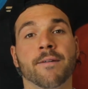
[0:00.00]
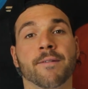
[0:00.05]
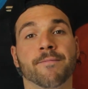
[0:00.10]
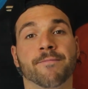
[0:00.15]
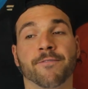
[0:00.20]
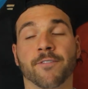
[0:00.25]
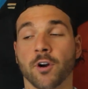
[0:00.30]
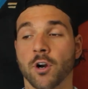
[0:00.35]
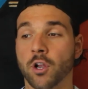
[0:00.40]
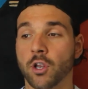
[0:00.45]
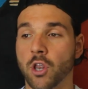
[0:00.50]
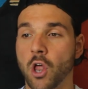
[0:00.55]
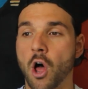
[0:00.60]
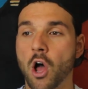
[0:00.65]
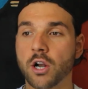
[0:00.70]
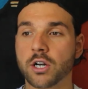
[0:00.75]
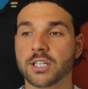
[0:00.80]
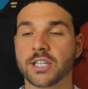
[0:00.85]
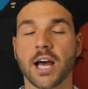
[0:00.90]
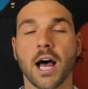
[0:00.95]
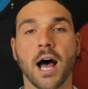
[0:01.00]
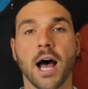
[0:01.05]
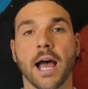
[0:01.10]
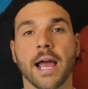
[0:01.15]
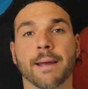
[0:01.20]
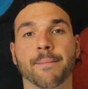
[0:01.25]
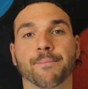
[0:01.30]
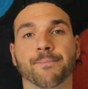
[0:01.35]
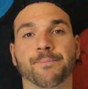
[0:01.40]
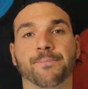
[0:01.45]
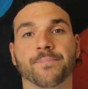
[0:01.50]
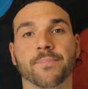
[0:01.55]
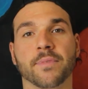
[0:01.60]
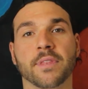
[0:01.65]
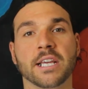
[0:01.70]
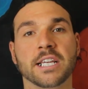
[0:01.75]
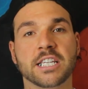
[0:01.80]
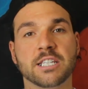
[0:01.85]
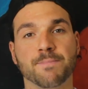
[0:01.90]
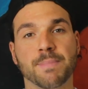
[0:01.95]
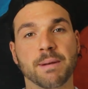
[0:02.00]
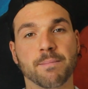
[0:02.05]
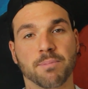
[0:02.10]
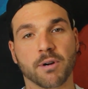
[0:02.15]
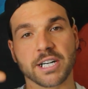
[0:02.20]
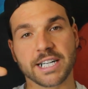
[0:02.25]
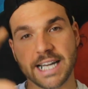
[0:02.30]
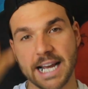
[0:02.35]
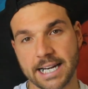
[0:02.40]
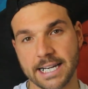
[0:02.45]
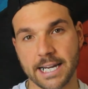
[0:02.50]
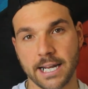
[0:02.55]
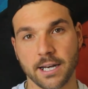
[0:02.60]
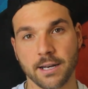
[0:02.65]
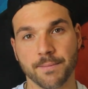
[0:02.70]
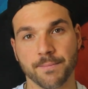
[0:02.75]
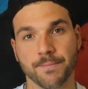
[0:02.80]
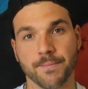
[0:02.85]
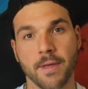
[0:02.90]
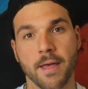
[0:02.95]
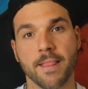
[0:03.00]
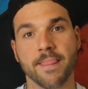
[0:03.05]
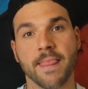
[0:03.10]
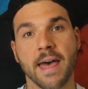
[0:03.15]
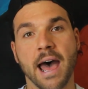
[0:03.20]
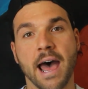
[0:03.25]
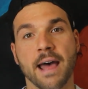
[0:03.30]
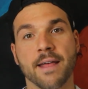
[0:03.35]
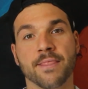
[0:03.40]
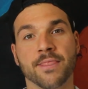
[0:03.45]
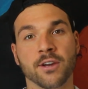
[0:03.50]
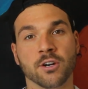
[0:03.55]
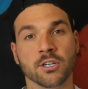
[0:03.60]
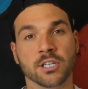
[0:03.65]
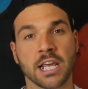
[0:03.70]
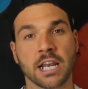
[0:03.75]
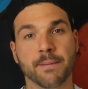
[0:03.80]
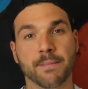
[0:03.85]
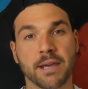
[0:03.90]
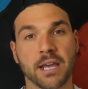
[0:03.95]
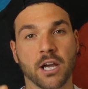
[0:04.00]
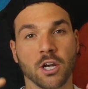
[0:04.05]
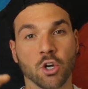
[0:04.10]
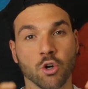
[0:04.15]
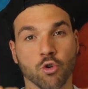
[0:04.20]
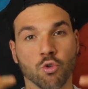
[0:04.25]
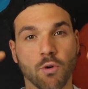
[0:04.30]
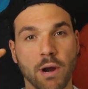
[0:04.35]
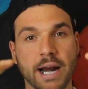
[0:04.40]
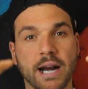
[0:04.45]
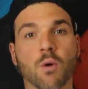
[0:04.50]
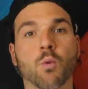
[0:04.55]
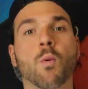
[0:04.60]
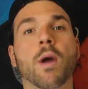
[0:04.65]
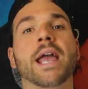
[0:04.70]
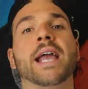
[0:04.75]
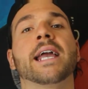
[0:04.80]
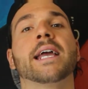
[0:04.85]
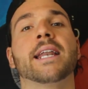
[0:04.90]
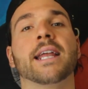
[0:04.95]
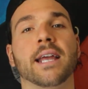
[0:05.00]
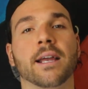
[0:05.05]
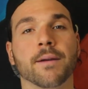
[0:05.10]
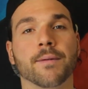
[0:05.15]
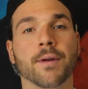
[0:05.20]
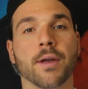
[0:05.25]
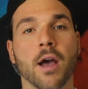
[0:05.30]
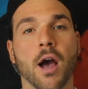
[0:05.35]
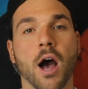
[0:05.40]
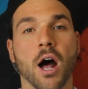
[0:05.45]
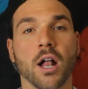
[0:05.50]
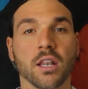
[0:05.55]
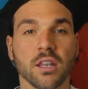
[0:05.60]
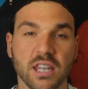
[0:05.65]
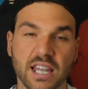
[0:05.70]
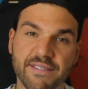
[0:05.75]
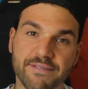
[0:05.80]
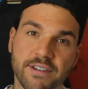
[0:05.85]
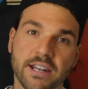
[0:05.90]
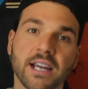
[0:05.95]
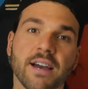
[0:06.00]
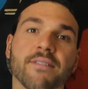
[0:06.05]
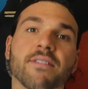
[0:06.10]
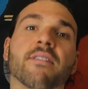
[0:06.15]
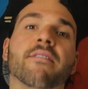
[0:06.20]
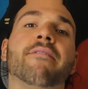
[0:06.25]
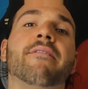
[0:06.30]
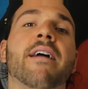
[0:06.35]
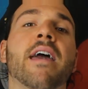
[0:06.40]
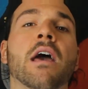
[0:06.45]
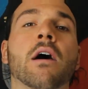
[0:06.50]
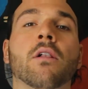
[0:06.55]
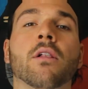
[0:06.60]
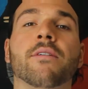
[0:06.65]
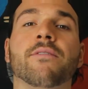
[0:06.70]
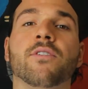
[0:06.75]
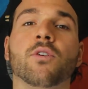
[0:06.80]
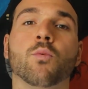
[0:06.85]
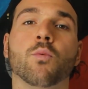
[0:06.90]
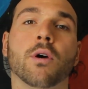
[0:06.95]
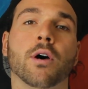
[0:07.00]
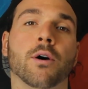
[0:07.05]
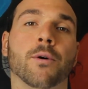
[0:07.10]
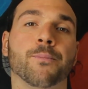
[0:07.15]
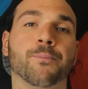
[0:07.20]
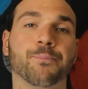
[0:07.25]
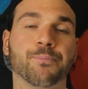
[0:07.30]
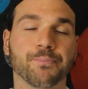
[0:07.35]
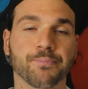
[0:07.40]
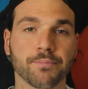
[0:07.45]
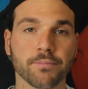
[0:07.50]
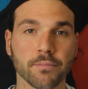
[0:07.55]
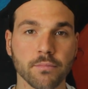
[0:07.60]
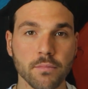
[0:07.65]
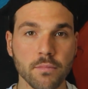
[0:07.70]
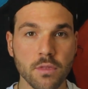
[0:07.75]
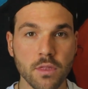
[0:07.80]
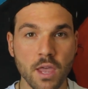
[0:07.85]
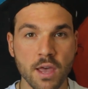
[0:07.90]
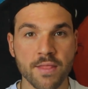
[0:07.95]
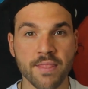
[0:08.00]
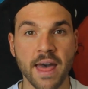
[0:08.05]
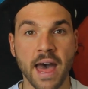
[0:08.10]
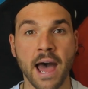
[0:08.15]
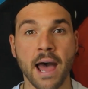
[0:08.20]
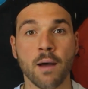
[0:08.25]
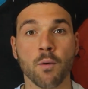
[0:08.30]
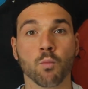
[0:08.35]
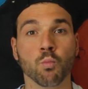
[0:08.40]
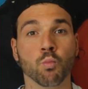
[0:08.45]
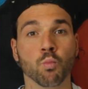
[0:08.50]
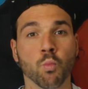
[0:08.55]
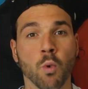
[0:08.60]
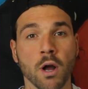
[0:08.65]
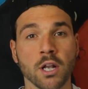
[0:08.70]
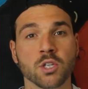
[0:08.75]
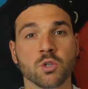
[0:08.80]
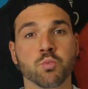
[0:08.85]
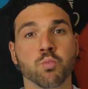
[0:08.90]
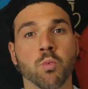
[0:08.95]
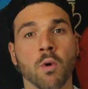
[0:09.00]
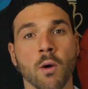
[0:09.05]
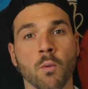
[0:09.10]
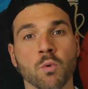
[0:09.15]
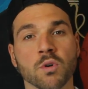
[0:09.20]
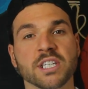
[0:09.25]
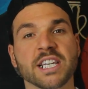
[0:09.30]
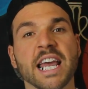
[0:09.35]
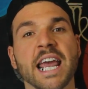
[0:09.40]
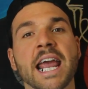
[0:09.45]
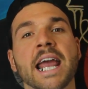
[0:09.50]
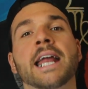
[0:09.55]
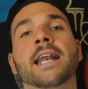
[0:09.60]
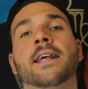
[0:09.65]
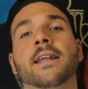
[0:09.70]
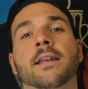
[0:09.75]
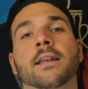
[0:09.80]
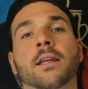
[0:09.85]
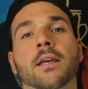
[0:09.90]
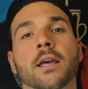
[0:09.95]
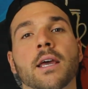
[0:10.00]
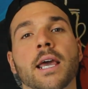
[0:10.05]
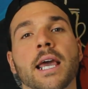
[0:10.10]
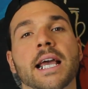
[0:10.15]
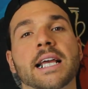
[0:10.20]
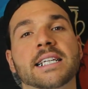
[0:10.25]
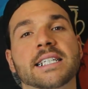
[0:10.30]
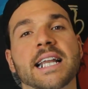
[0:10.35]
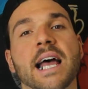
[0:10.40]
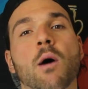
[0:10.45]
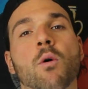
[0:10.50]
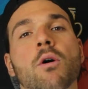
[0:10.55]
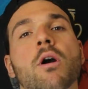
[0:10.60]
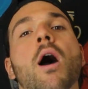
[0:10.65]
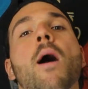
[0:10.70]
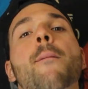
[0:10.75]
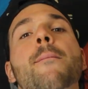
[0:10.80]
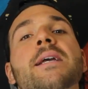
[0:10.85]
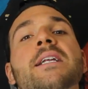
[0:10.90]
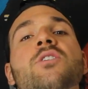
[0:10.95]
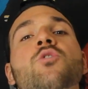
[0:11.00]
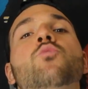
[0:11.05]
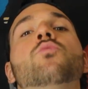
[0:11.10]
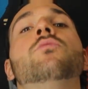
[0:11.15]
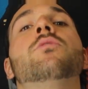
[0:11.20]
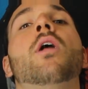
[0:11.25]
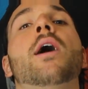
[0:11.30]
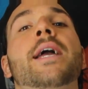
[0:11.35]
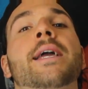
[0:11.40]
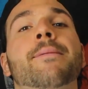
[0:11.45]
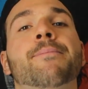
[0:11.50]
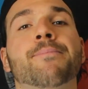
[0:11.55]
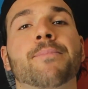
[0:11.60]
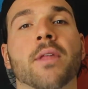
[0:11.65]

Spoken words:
for a long time, this has been predicted that there's going to be a great awakening, a lifting of the veil, if you will. That once what was hidden is now coming to light.